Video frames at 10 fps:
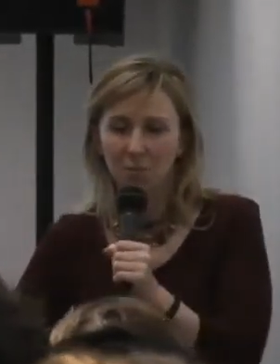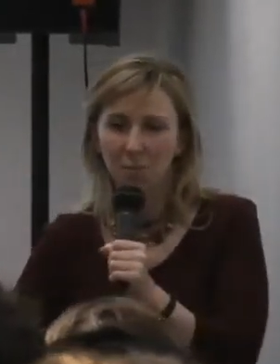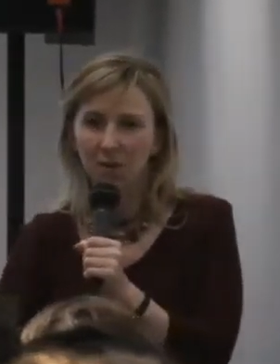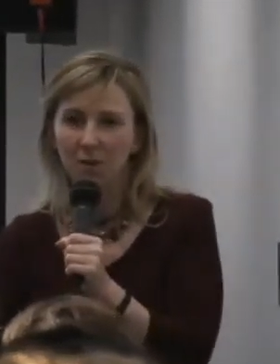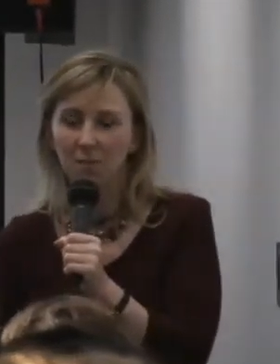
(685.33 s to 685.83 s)
people's
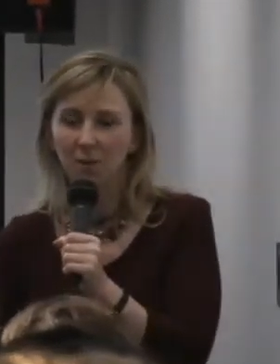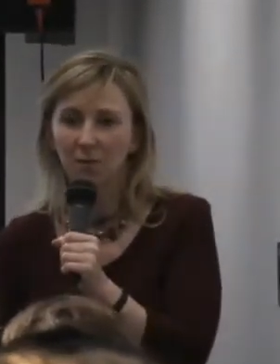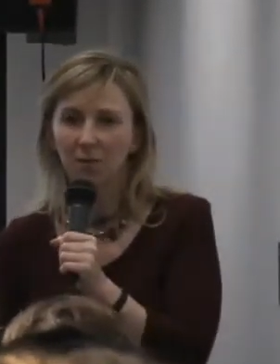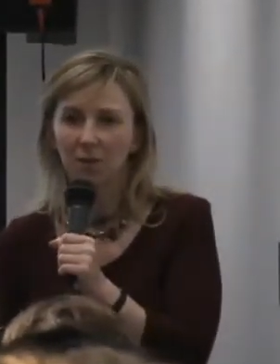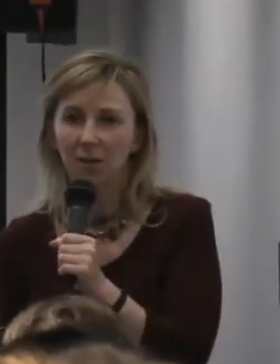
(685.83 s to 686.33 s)
opinion
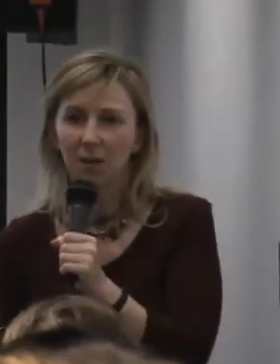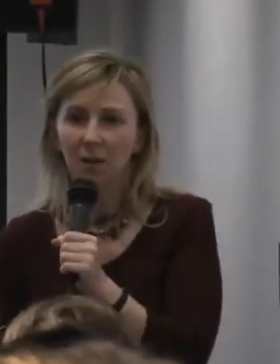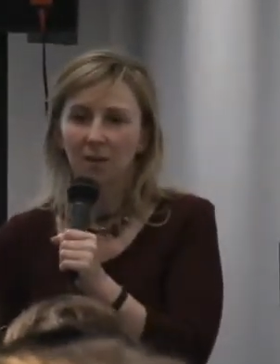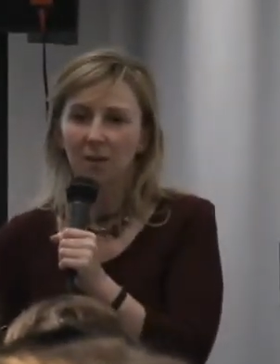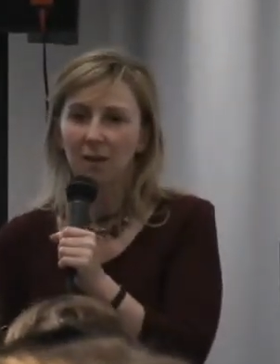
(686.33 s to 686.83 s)
about the
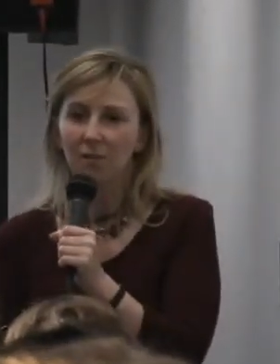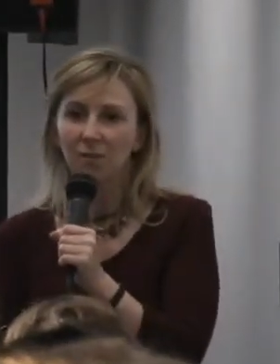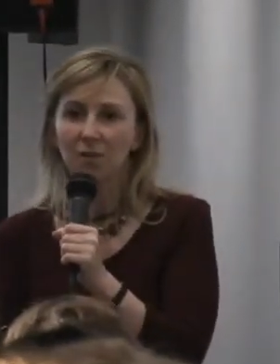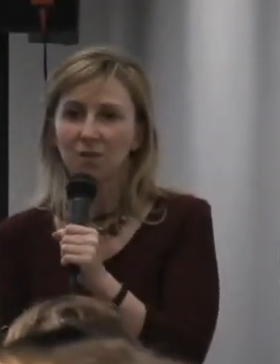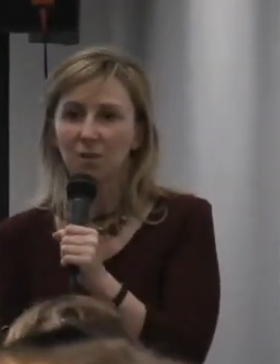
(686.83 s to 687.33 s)

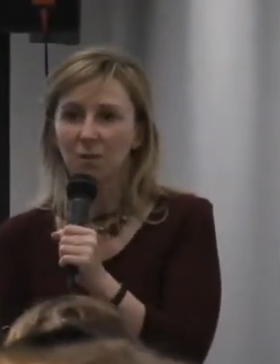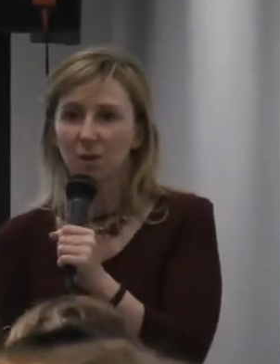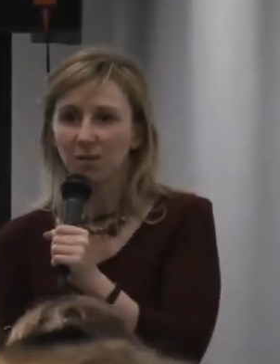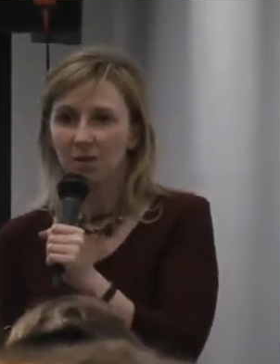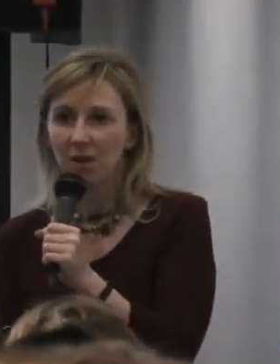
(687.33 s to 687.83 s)
invoice or
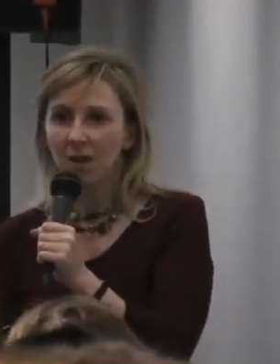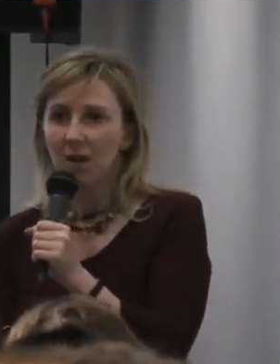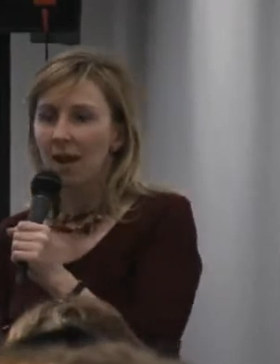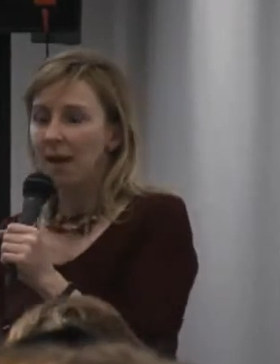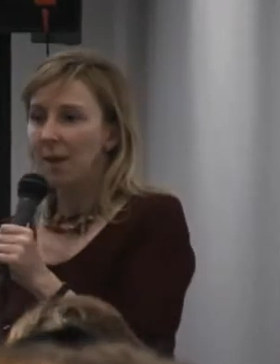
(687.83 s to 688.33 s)
whatever,
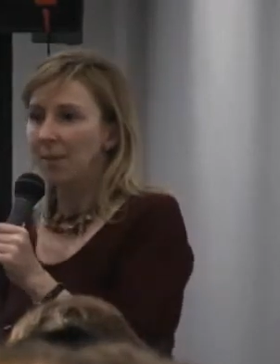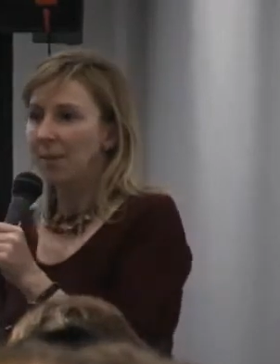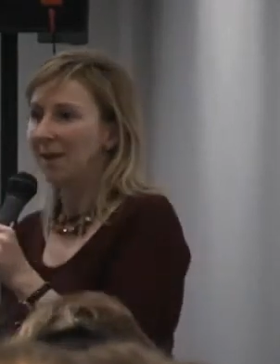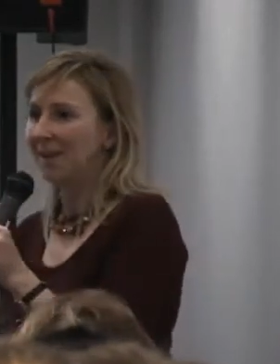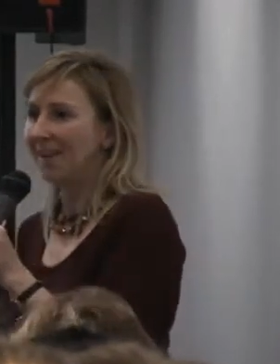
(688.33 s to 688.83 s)

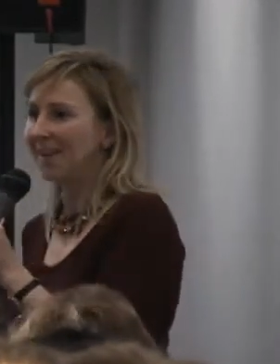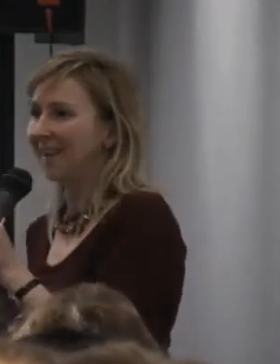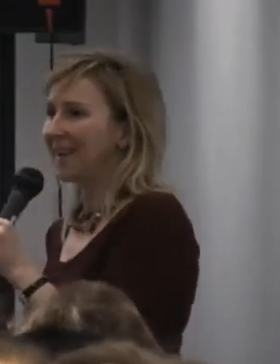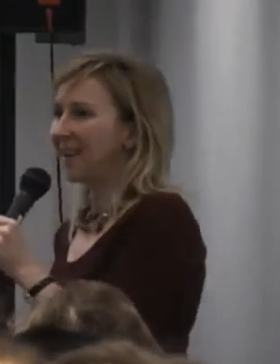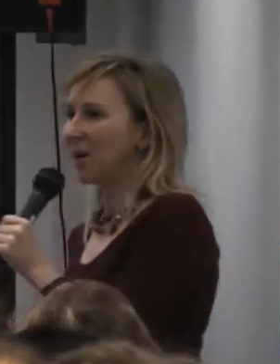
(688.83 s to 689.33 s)

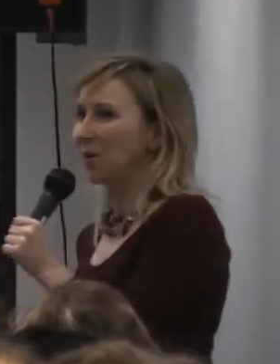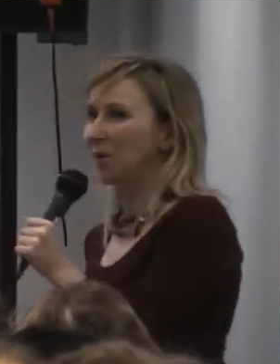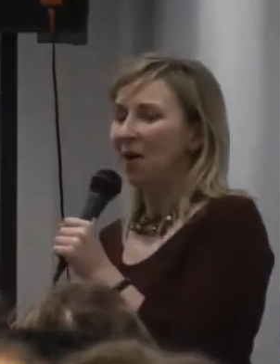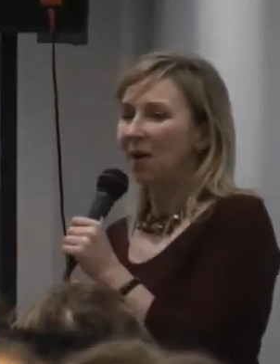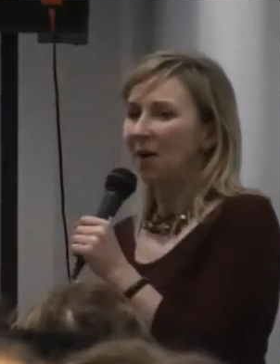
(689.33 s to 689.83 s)

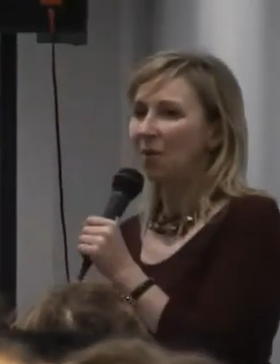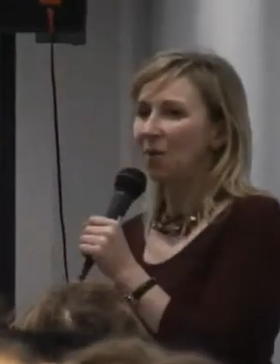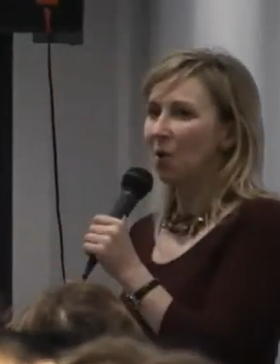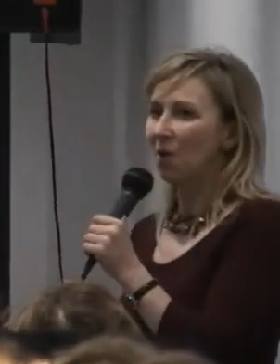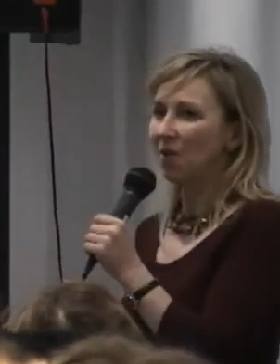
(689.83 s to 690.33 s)
or
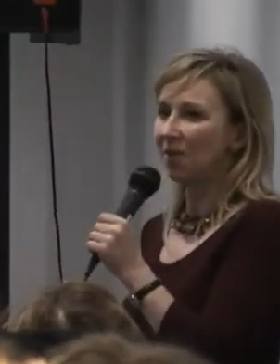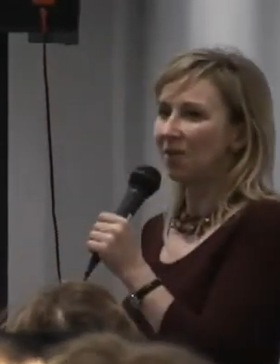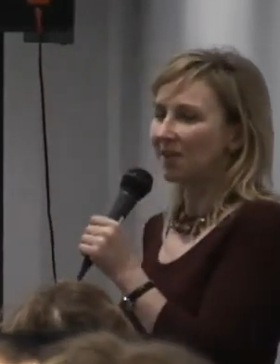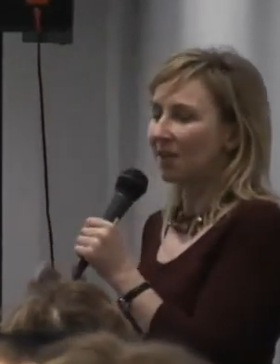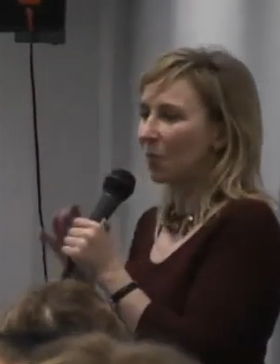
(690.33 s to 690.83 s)
the
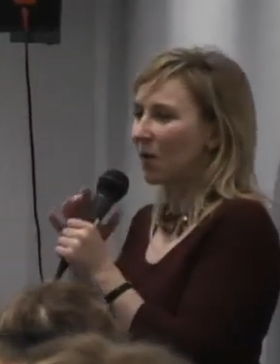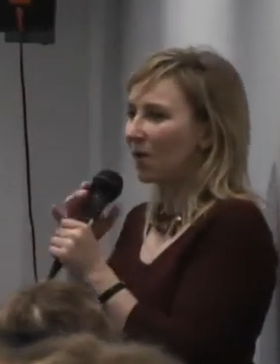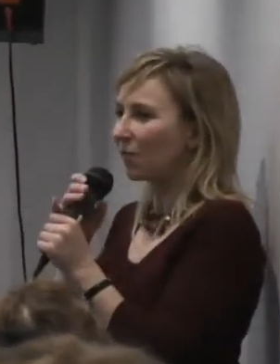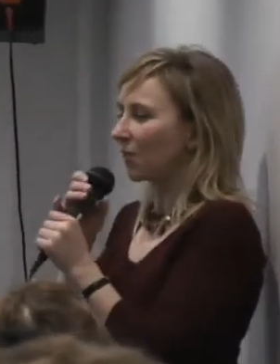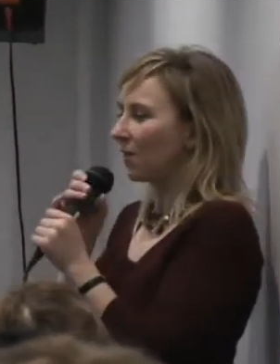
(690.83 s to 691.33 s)
order that they're
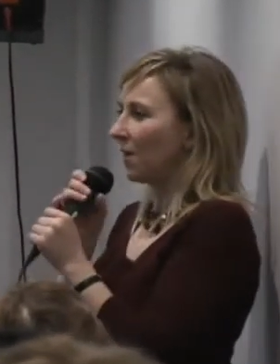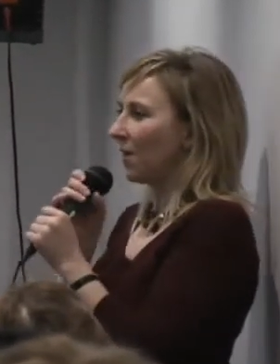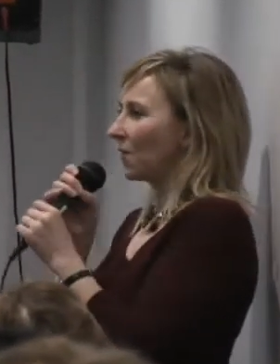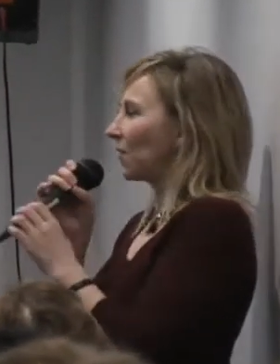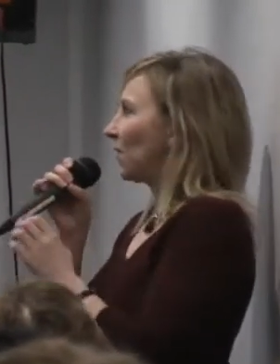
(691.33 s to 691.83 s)
waiting for
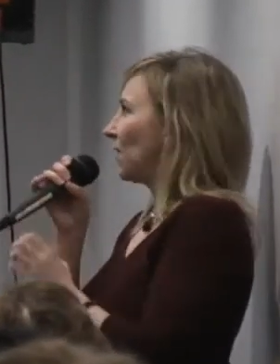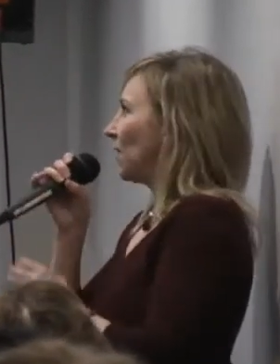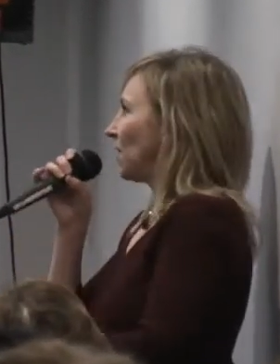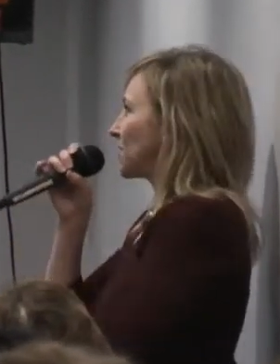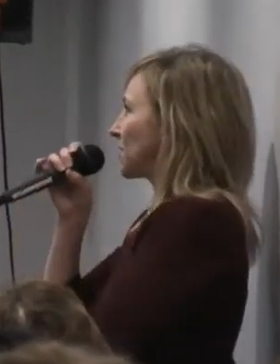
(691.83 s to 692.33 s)

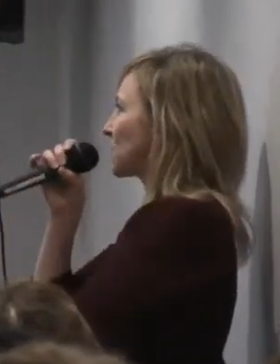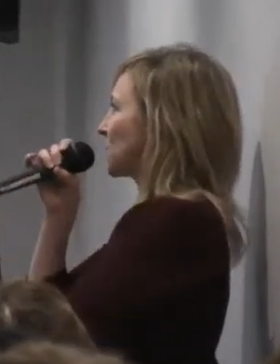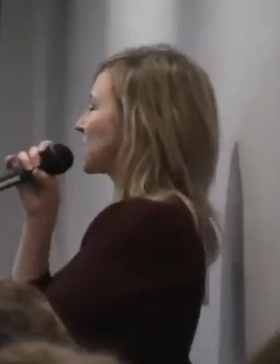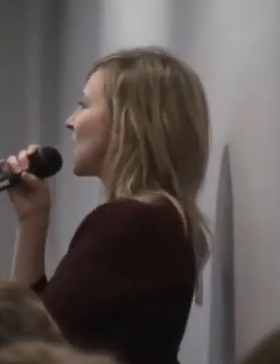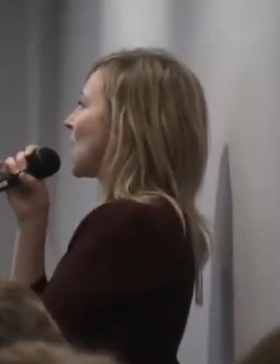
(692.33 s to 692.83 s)

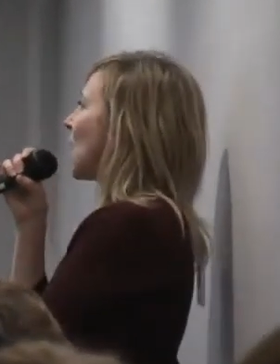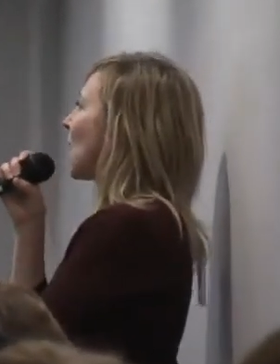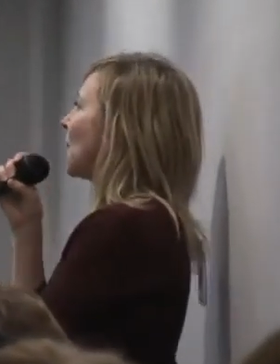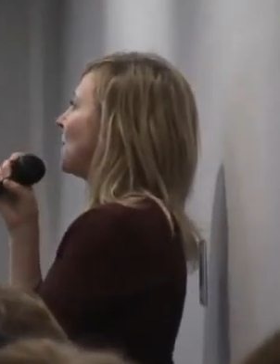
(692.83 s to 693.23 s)
6 weeks.